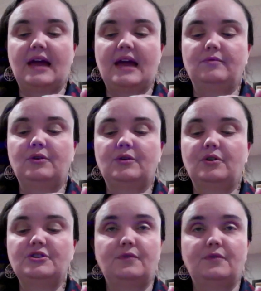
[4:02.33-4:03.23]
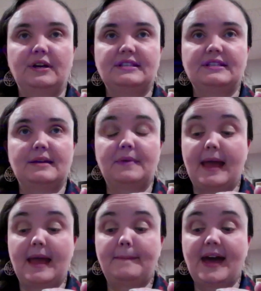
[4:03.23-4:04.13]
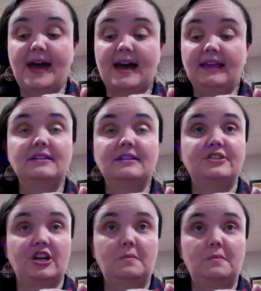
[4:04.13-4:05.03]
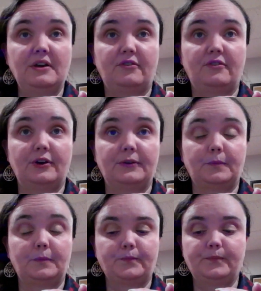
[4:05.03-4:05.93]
and record your voice and play it back to check your microphone.